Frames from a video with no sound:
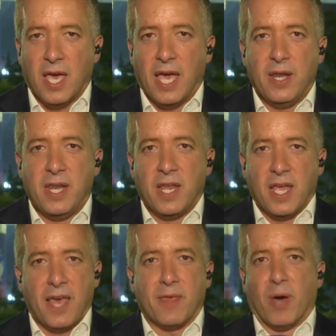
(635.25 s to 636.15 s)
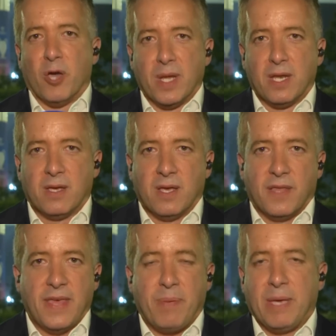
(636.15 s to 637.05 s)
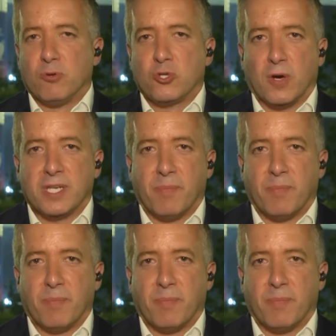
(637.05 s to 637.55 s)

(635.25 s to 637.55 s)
And at the moment, there are people trying